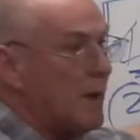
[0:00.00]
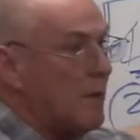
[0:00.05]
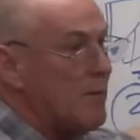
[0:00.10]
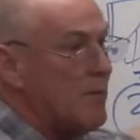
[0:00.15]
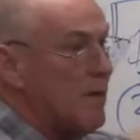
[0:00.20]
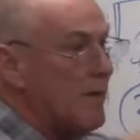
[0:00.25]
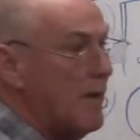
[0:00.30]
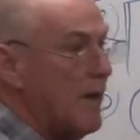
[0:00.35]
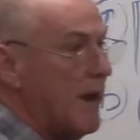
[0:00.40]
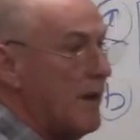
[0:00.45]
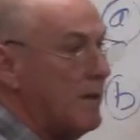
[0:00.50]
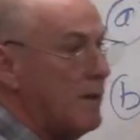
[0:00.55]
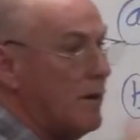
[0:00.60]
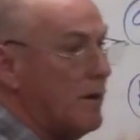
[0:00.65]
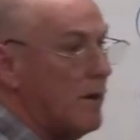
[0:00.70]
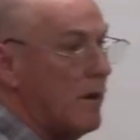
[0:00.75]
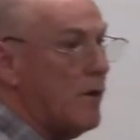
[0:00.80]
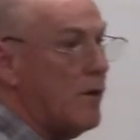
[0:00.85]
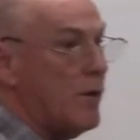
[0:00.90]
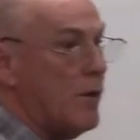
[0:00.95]
comes in that,
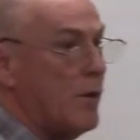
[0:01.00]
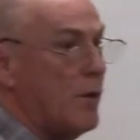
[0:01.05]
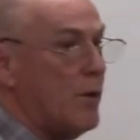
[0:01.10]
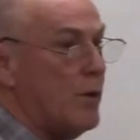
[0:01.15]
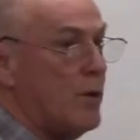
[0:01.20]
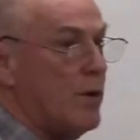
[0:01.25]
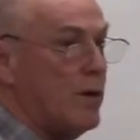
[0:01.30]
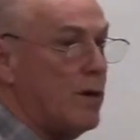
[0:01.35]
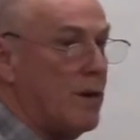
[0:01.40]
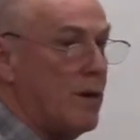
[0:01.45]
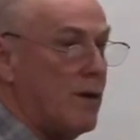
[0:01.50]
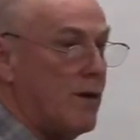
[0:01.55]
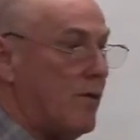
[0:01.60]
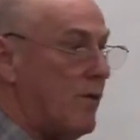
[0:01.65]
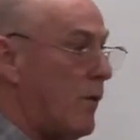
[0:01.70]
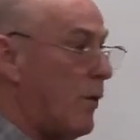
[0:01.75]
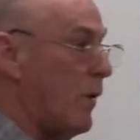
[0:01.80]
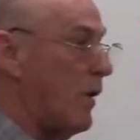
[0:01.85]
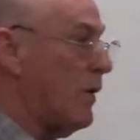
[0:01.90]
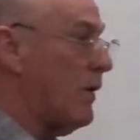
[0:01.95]
and the third, and then the
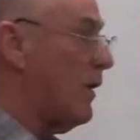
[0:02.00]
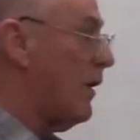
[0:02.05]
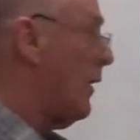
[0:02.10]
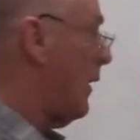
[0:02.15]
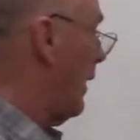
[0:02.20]
fourth.